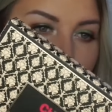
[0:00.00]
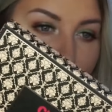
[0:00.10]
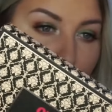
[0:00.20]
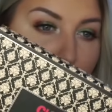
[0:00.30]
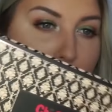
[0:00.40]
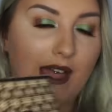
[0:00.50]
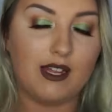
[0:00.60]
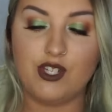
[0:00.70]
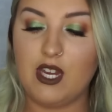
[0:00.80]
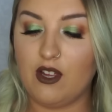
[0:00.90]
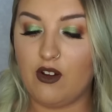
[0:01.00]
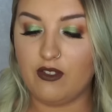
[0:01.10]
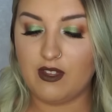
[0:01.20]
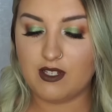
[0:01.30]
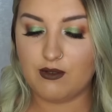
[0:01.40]
gold packaging
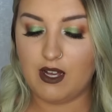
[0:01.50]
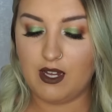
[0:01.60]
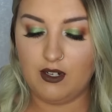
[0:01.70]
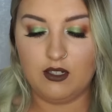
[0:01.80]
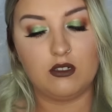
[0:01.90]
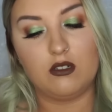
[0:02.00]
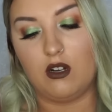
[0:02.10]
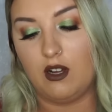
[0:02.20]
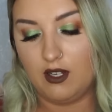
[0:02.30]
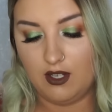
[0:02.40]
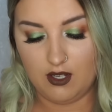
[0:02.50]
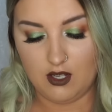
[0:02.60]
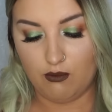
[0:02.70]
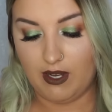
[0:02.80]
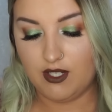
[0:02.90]
on this one. Oh,
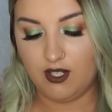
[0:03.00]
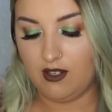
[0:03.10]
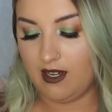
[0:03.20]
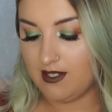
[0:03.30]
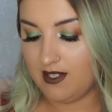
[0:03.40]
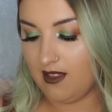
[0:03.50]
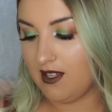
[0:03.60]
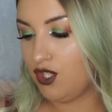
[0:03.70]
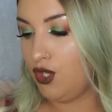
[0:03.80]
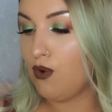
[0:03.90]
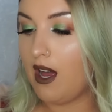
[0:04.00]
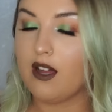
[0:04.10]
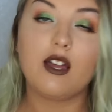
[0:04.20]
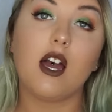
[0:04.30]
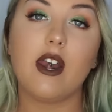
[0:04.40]
wait till you guys see this. You
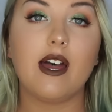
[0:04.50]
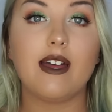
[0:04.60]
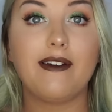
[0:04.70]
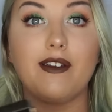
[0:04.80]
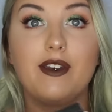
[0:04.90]
are gonna